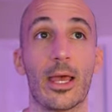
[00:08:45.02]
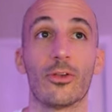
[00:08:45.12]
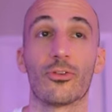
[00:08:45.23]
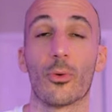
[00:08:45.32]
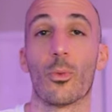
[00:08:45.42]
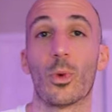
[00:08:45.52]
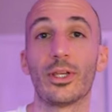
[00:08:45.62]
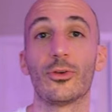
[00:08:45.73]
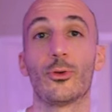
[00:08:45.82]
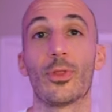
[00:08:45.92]
So when
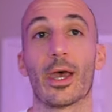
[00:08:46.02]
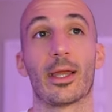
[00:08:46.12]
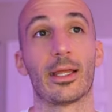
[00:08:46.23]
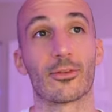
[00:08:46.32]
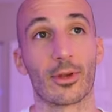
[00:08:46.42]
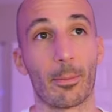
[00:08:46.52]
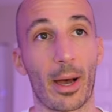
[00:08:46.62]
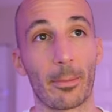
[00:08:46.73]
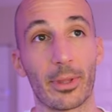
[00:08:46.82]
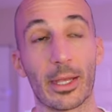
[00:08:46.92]
you do that, it's going to
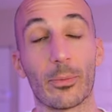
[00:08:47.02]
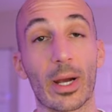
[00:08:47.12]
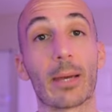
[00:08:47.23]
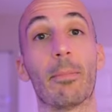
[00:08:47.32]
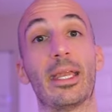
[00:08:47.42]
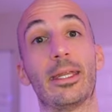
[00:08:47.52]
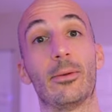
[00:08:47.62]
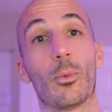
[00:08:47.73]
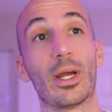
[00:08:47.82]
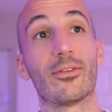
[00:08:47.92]
populate
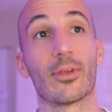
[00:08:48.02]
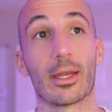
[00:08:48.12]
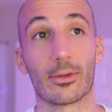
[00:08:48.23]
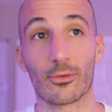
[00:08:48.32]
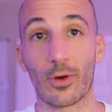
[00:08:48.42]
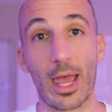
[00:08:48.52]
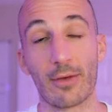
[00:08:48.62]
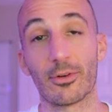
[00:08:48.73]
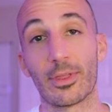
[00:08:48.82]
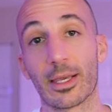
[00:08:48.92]
recommended weight settings for
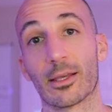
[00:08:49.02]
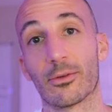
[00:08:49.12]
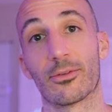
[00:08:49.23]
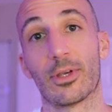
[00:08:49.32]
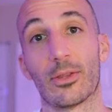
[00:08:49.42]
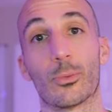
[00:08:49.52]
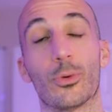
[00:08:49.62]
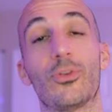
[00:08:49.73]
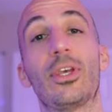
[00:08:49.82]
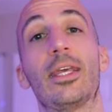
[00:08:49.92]
everything else in the
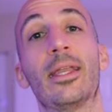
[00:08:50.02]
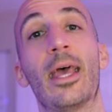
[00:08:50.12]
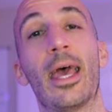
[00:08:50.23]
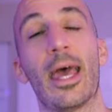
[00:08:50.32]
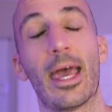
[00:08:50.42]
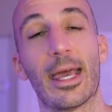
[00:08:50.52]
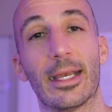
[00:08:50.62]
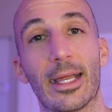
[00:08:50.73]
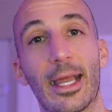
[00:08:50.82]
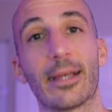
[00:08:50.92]
routine,
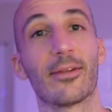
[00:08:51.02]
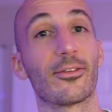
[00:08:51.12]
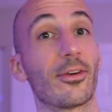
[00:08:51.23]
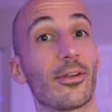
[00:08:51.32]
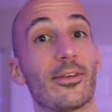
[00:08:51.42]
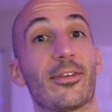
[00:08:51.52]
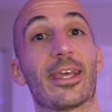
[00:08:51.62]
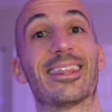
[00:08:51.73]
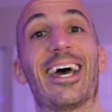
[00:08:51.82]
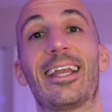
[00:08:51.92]
and not necessarily
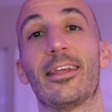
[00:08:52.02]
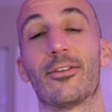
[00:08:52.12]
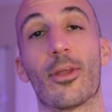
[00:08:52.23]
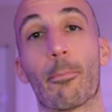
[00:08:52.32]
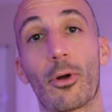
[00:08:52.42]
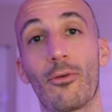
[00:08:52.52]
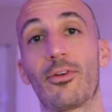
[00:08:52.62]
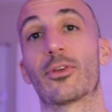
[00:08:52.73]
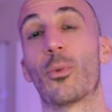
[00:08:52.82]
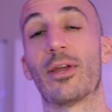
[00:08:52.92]
saying that is the
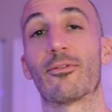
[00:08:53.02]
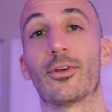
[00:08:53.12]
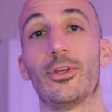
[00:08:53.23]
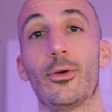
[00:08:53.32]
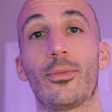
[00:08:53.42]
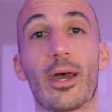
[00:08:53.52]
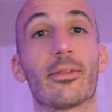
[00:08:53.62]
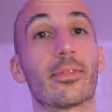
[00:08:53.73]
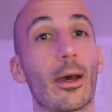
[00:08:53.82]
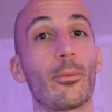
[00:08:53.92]
perfect weight for you.
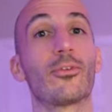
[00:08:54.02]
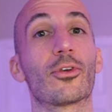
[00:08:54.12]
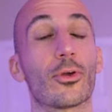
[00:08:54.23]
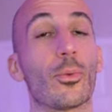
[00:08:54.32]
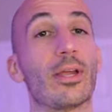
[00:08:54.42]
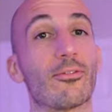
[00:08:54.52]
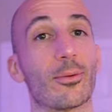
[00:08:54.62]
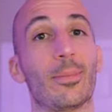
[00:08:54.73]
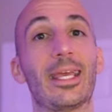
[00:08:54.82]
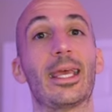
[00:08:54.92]
That was a good weight for
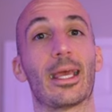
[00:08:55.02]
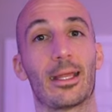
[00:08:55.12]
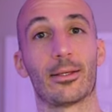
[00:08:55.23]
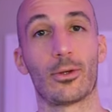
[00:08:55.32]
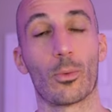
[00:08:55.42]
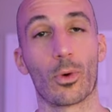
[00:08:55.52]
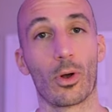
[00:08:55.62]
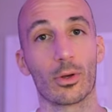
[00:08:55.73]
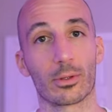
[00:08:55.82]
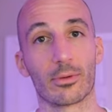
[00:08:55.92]
me, and we're
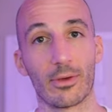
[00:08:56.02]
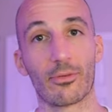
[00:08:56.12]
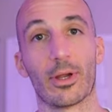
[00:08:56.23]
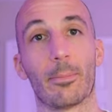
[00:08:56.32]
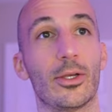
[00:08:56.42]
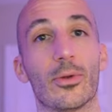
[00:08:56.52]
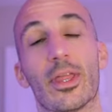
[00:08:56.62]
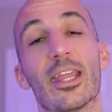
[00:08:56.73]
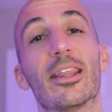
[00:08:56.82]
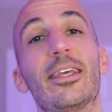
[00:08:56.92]
all different.
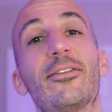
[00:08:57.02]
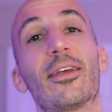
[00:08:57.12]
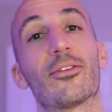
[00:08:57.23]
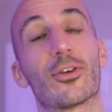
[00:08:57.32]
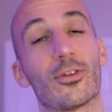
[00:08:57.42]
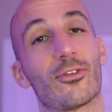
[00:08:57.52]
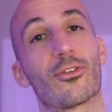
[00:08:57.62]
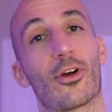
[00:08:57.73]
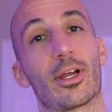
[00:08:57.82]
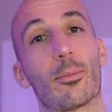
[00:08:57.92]
At least that's a good
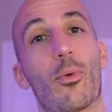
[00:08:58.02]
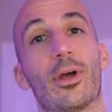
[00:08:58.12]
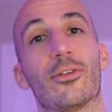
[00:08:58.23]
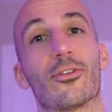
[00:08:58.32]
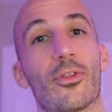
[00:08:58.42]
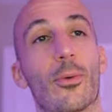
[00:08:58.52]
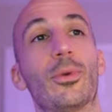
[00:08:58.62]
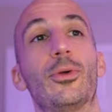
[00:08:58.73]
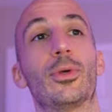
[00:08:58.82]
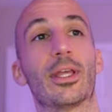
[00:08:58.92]
starting point. So then when
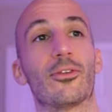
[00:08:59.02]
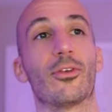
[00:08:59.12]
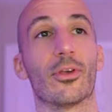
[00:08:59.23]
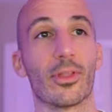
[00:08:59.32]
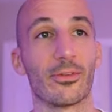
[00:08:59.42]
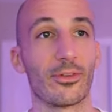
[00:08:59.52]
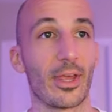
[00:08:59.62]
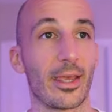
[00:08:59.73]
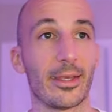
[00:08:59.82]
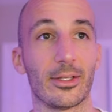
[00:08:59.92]
you get to, let's
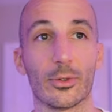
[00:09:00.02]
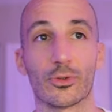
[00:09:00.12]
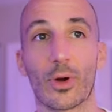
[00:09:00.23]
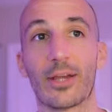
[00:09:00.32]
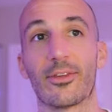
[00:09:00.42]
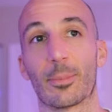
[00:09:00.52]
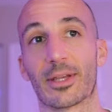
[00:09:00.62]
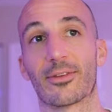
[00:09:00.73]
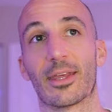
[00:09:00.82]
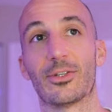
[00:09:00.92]
say, tricep
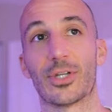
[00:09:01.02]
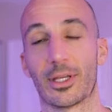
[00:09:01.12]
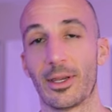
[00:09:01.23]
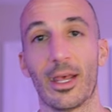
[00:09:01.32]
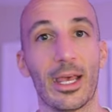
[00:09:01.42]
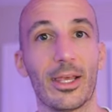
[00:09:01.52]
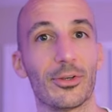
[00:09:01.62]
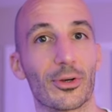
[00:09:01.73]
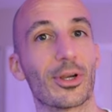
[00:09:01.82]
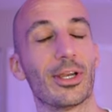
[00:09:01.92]
extension,
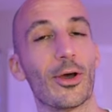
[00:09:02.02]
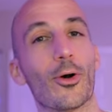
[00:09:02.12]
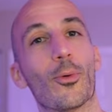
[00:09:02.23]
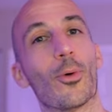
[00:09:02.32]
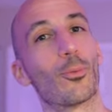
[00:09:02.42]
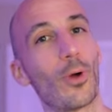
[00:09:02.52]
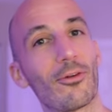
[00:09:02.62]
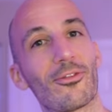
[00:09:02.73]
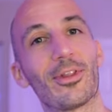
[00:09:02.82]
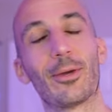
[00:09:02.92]
you're going to know
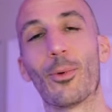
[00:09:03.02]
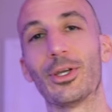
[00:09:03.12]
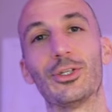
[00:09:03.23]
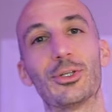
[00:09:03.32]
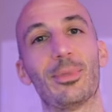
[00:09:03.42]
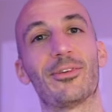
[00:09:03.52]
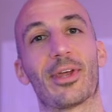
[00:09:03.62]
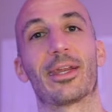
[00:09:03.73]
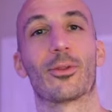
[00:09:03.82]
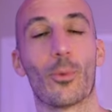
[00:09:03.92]
roughly what you should be
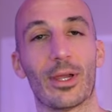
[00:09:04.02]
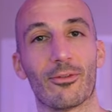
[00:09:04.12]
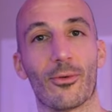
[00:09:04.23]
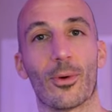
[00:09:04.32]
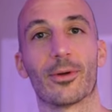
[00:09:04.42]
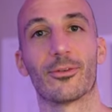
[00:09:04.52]
setting the weight for.